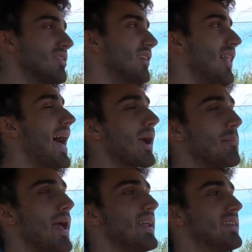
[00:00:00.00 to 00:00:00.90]
the lack
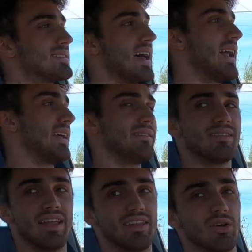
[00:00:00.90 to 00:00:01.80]
of maintenance on it,
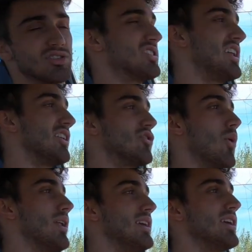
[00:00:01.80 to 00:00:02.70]
and you know, sitting
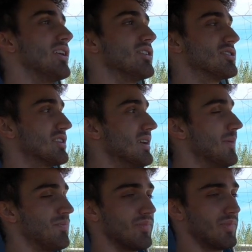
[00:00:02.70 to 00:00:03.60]
20 years,
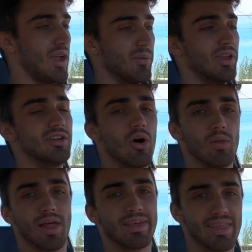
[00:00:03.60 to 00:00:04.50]
they really
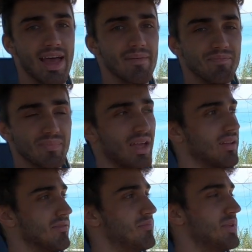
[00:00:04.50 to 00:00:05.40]
don't like that,
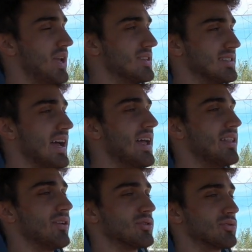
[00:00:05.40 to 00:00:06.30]
and because of
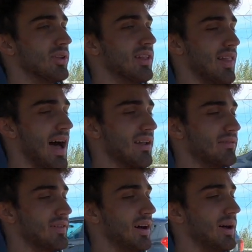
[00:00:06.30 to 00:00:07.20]
that, there was really a lot of